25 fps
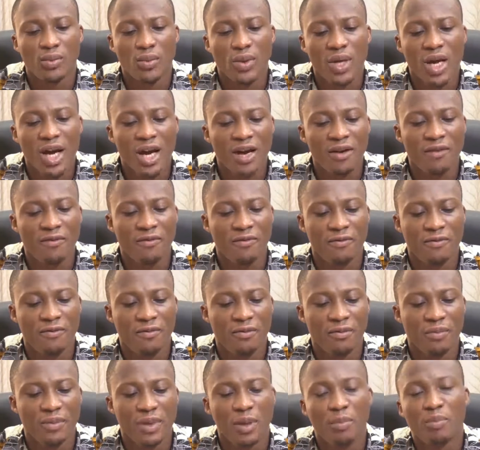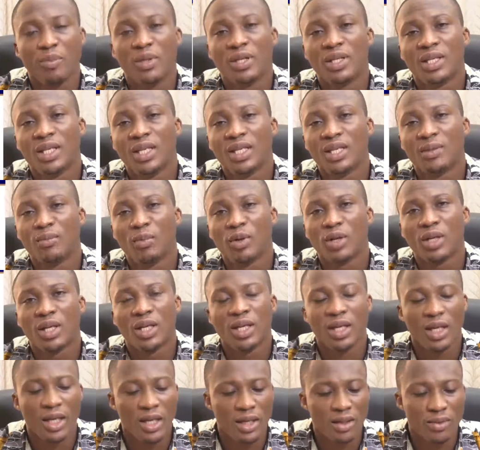we have the business
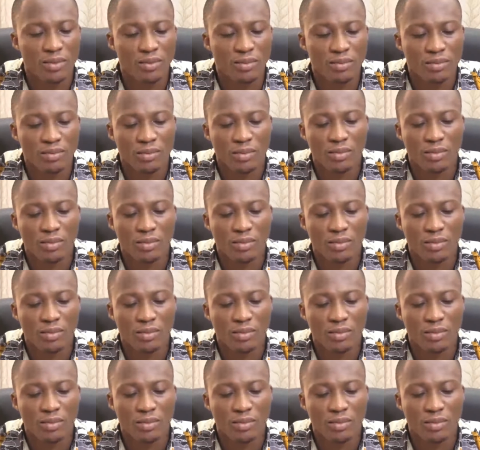modeling and